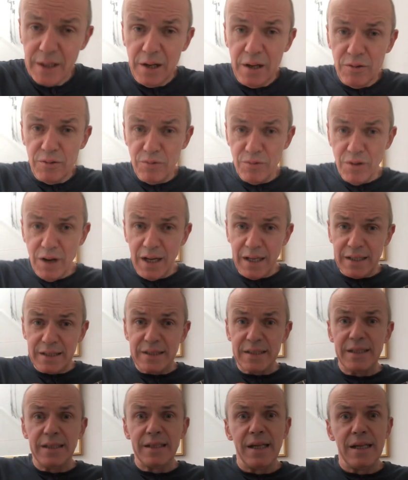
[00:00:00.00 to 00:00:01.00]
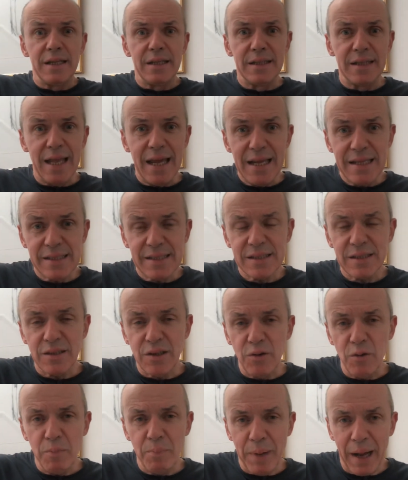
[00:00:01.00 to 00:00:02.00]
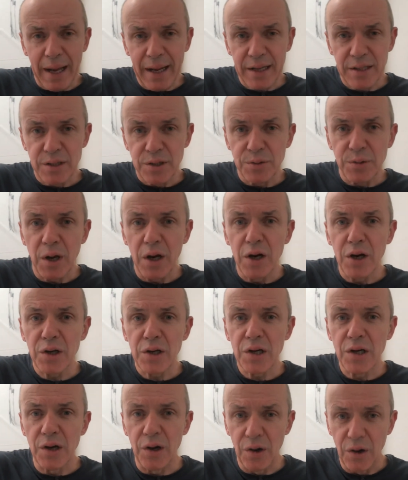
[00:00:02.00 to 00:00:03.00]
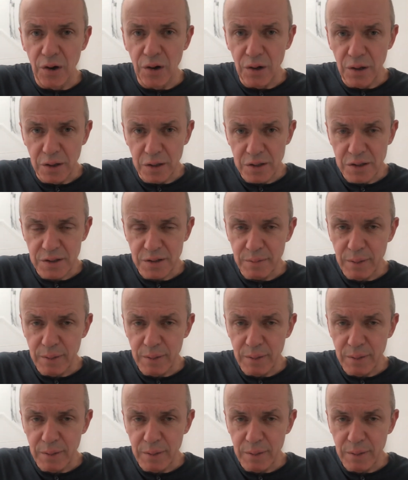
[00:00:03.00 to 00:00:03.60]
Right, let's go back to our chords.